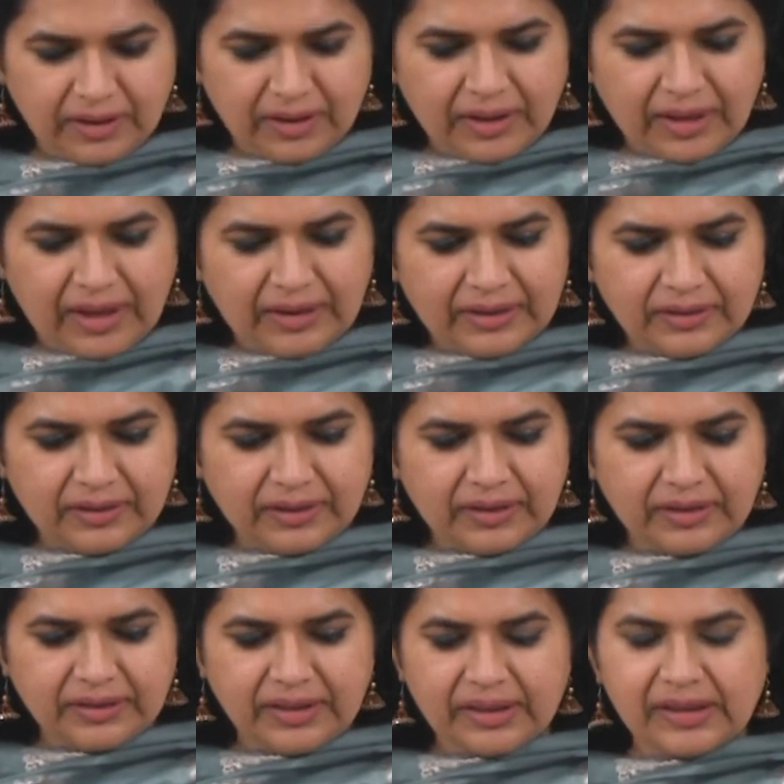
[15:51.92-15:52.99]
And
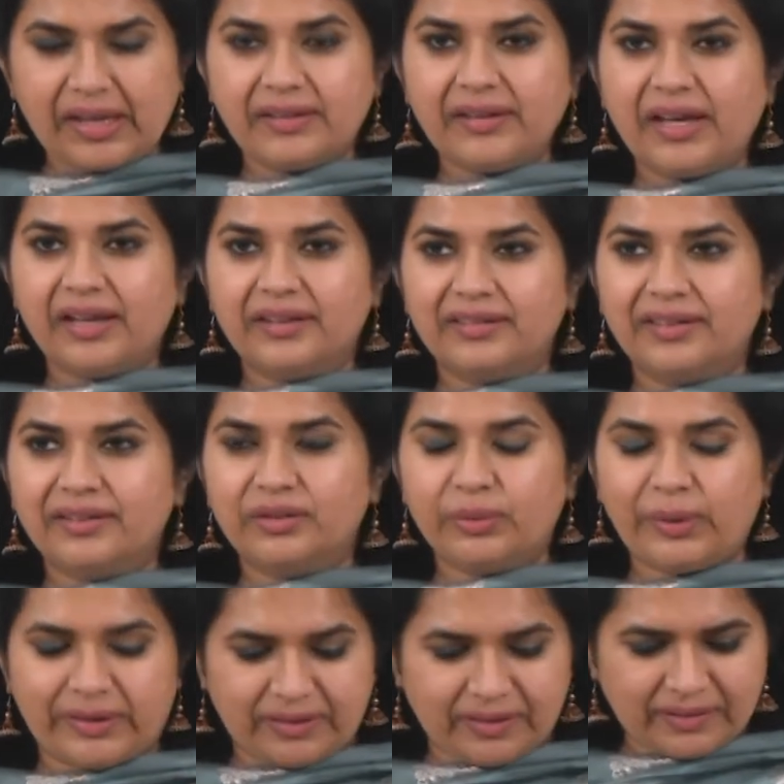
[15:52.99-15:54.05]
here are the answers to
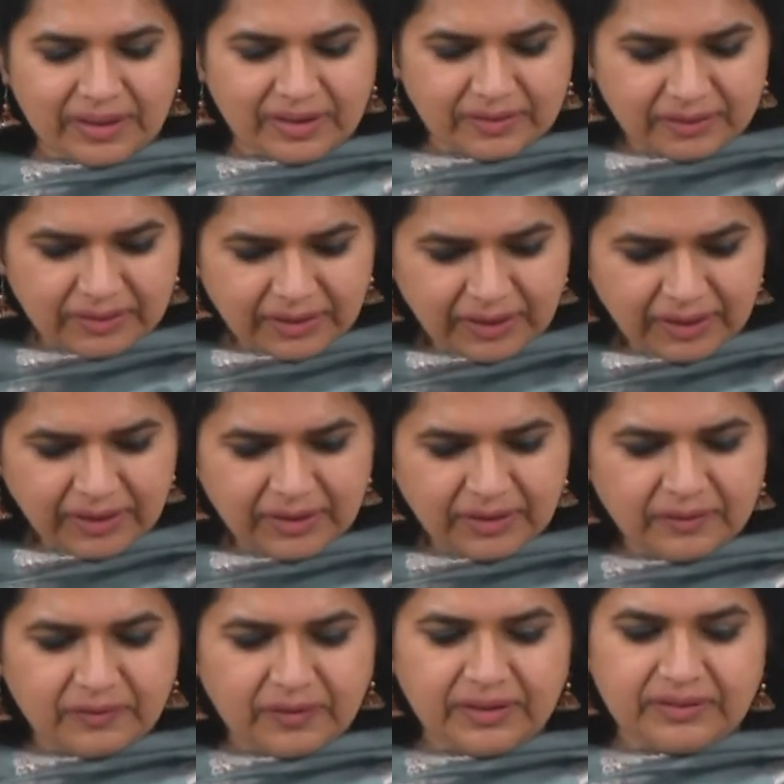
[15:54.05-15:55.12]
exercise 3.
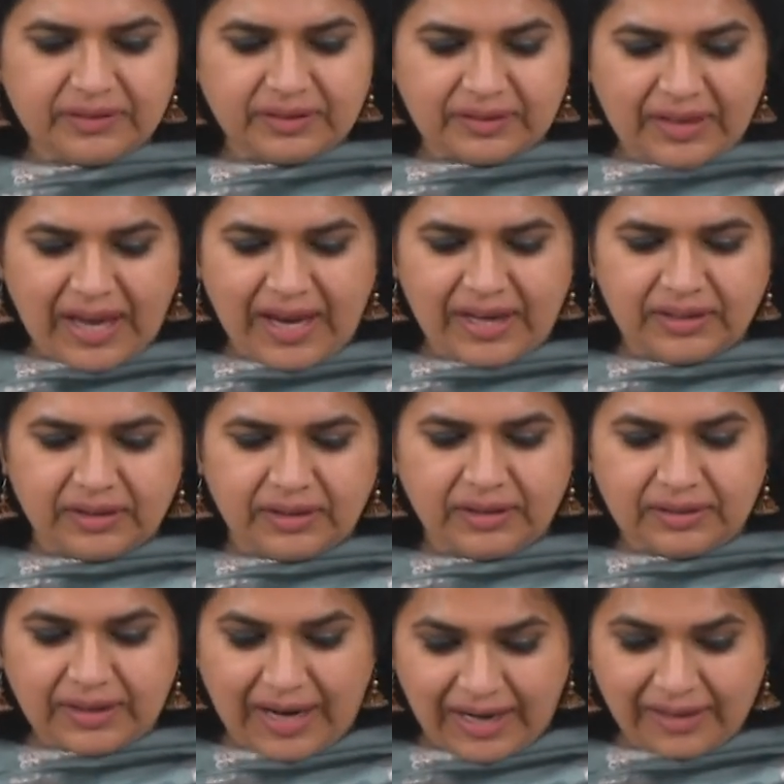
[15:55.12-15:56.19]
First is and, it
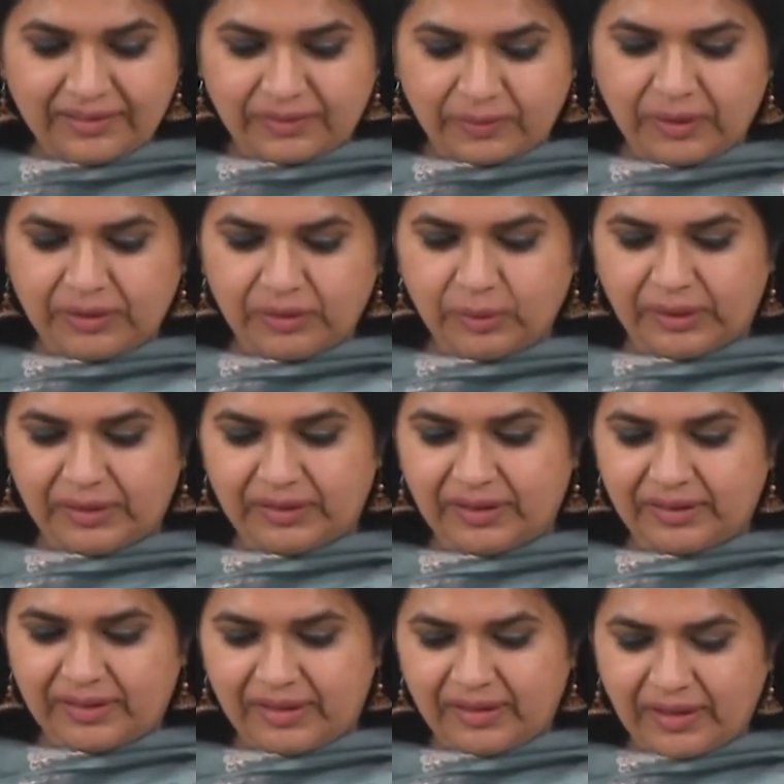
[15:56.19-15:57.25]
adds one to another.
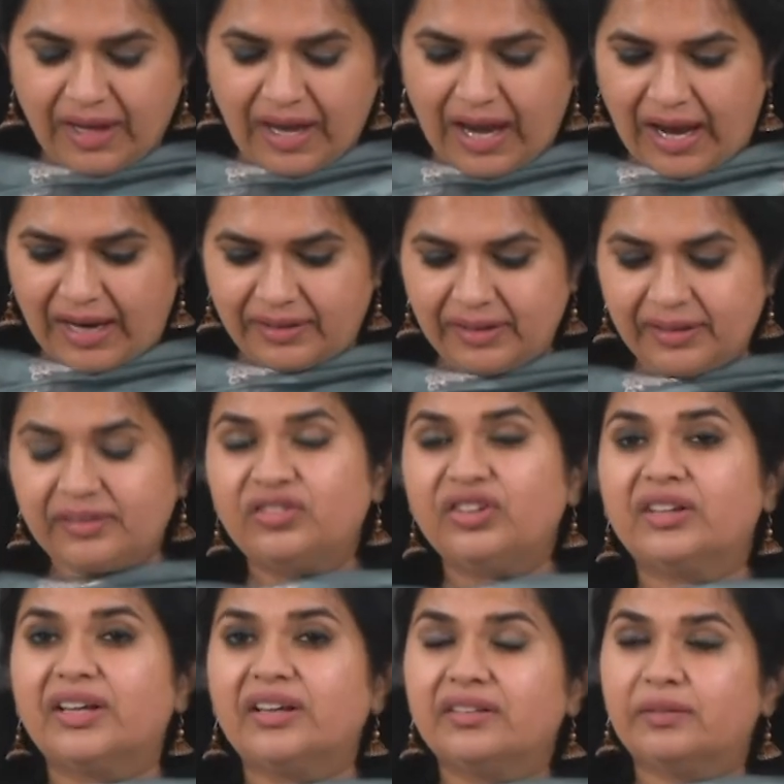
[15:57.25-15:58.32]
The idea is she
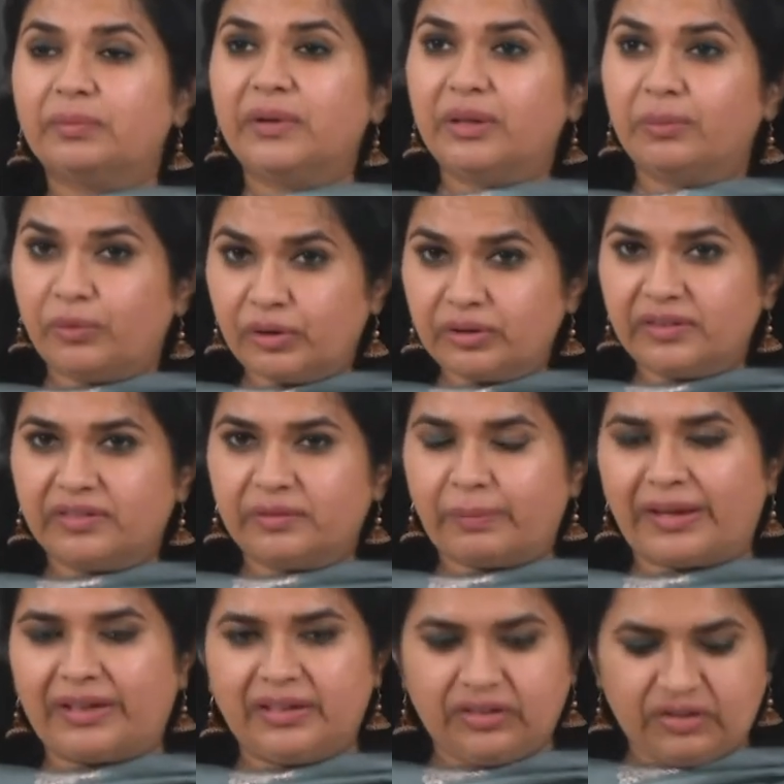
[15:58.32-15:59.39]
can speak both
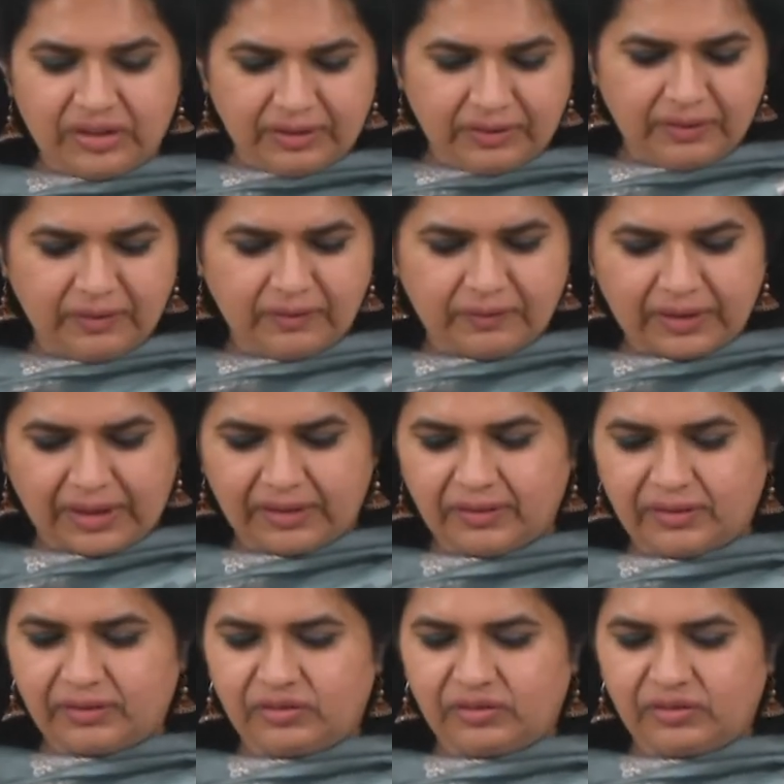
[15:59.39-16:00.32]
Spanish and French.